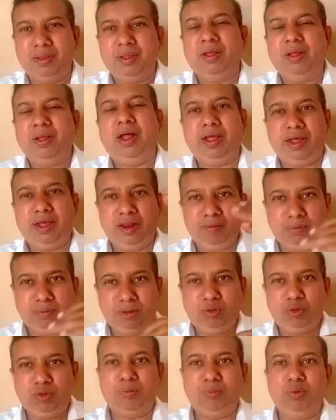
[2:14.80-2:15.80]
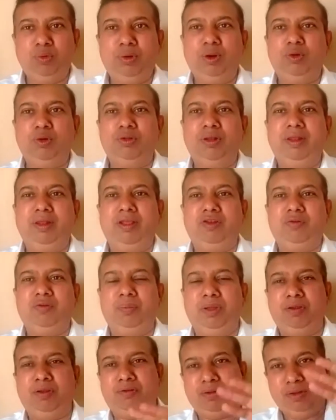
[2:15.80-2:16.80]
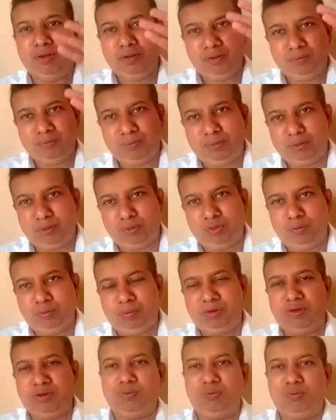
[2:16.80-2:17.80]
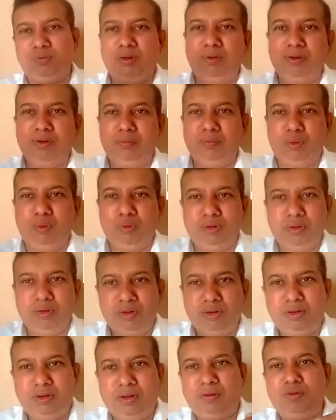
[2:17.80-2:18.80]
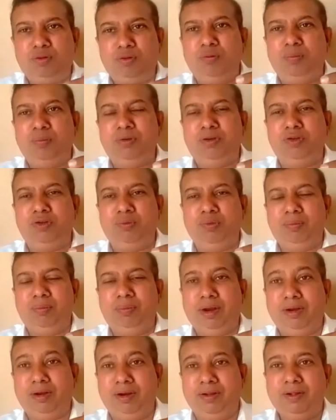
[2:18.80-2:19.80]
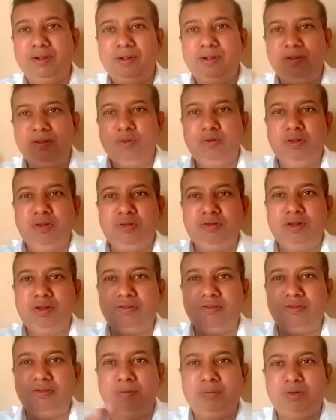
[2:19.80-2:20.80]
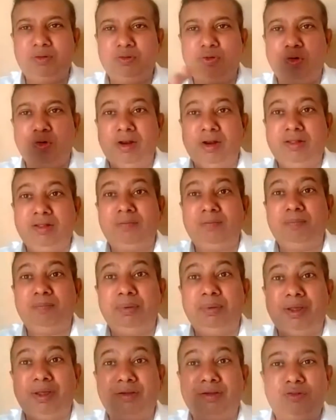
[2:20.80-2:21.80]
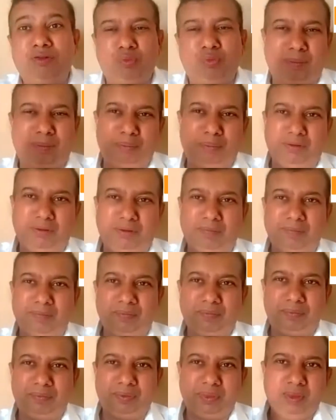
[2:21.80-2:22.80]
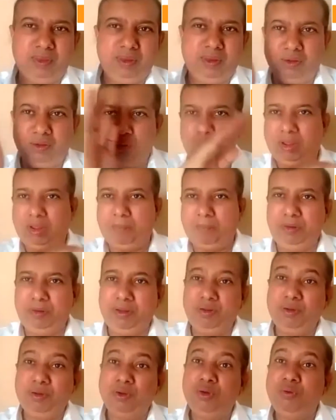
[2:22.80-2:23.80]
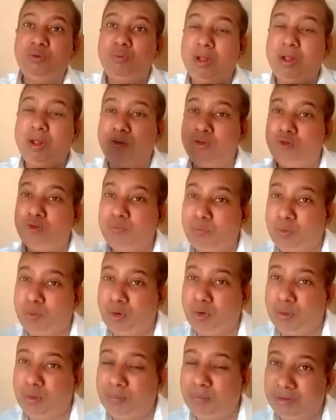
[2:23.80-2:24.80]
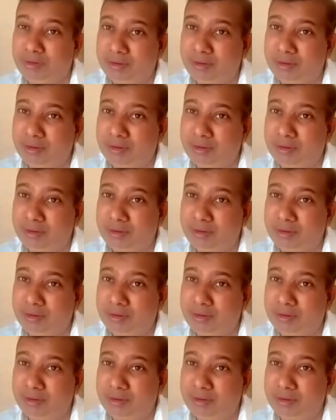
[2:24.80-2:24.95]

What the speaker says: Again, when you are moving to the next page, first 2 pages will be removed, next 2 pages will be added. Now, this concept is called as page swapping. Swapping values from